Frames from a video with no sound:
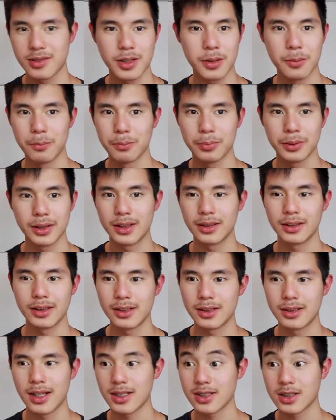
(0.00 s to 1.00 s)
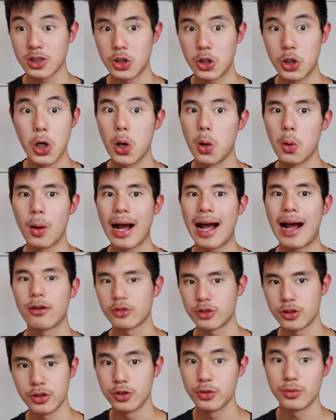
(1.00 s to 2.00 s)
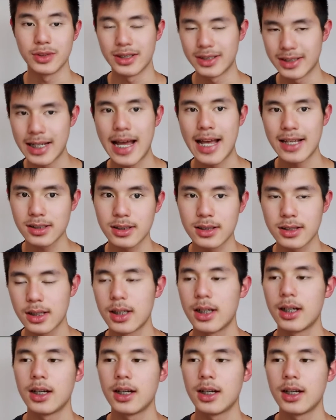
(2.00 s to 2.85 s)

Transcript: completely doesn't know how to do the test.